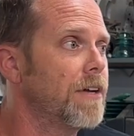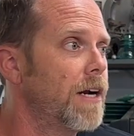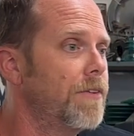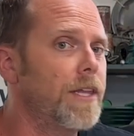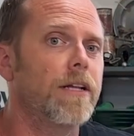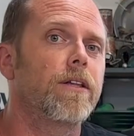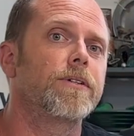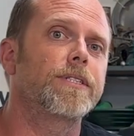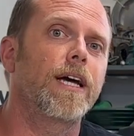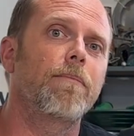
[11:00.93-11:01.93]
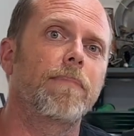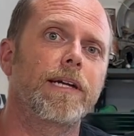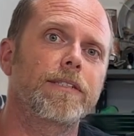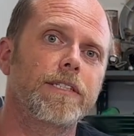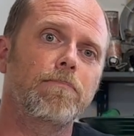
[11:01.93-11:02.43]
got everything closed up
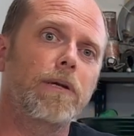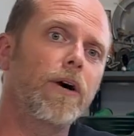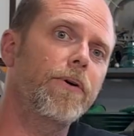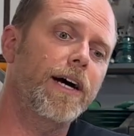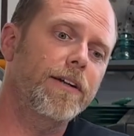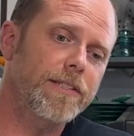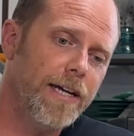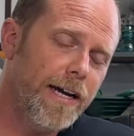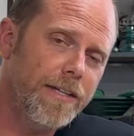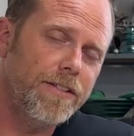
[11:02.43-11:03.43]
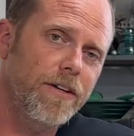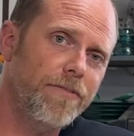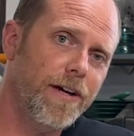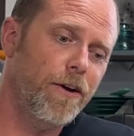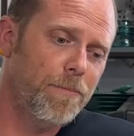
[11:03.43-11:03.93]
because it's blowing outside, so if
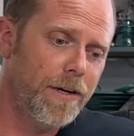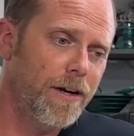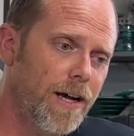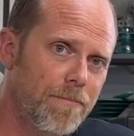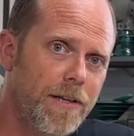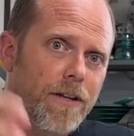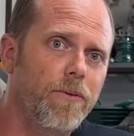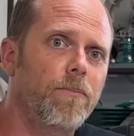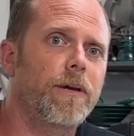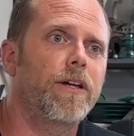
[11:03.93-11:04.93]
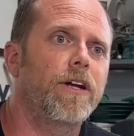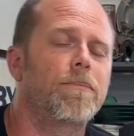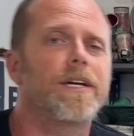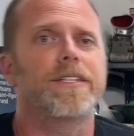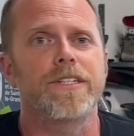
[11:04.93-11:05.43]
I open it up, then you won't be able to hear
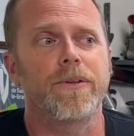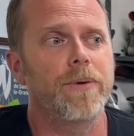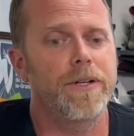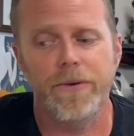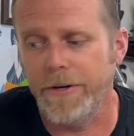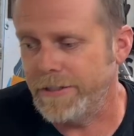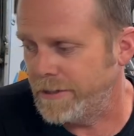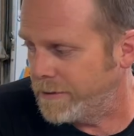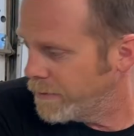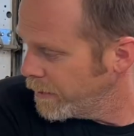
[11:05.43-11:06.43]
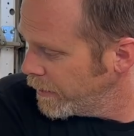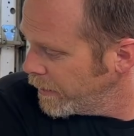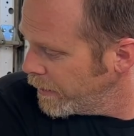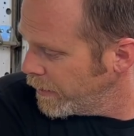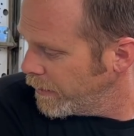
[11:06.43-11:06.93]
me because of the wind noise,
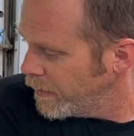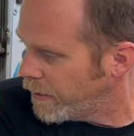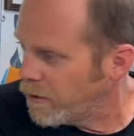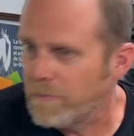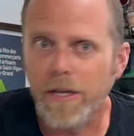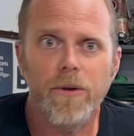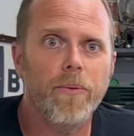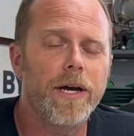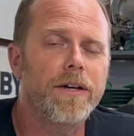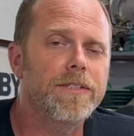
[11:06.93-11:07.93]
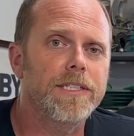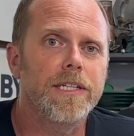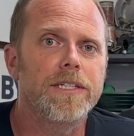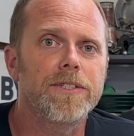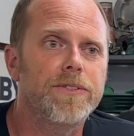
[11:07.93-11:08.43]
and there'll be quails and
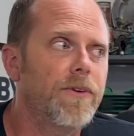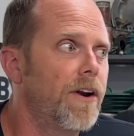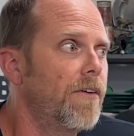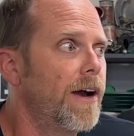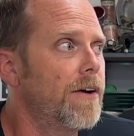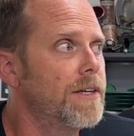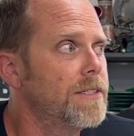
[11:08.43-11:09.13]
lizards running around and